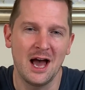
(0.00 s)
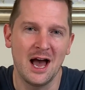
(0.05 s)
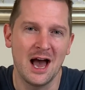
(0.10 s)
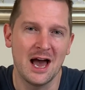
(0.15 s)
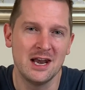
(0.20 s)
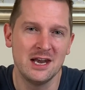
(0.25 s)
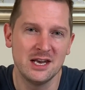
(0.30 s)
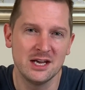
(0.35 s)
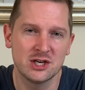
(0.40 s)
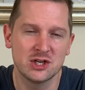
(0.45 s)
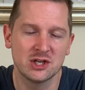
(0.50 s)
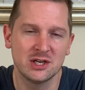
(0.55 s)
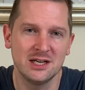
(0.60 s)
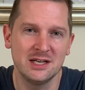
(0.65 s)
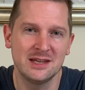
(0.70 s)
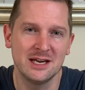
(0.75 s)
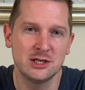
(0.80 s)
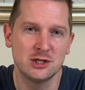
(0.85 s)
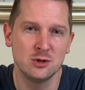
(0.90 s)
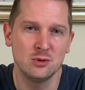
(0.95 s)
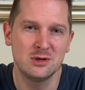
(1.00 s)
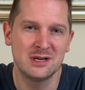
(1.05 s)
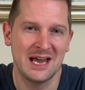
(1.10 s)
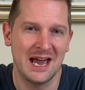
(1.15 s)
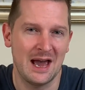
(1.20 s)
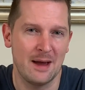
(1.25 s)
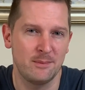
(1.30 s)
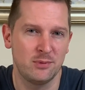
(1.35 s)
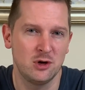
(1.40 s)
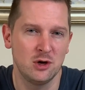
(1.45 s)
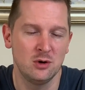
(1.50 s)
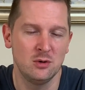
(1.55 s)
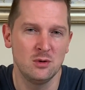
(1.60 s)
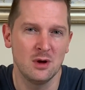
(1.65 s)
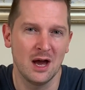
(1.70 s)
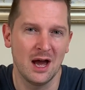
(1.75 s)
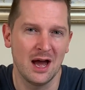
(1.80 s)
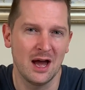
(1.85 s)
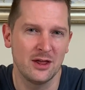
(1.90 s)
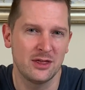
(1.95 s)
Initially, they do cap you,
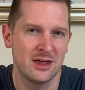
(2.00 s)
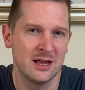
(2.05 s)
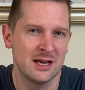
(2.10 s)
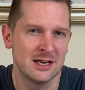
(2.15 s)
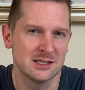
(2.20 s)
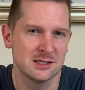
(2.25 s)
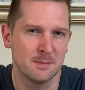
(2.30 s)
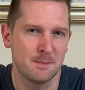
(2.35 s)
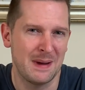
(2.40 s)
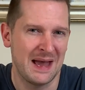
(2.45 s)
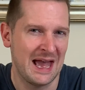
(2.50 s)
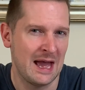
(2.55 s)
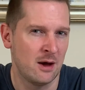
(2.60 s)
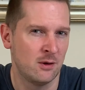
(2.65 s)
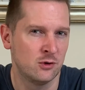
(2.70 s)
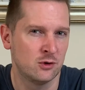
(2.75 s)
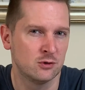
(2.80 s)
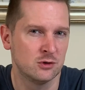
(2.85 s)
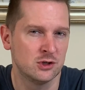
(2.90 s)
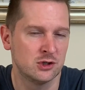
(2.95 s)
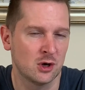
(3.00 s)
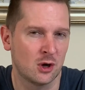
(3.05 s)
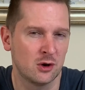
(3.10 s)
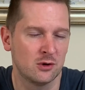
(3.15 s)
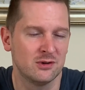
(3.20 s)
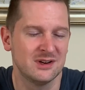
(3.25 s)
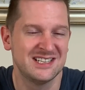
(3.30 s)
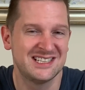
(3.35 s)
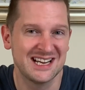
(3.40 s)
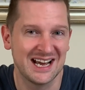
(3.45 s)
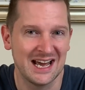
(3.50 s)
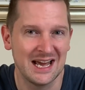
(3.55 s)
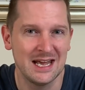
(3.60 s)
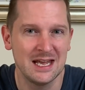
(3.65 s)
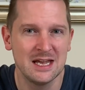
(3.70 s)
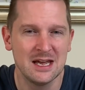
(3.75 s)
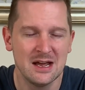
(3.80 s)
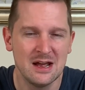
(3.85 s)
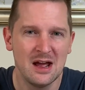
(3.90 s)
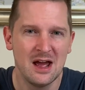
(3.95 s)
I think it's £1 or $1 a day.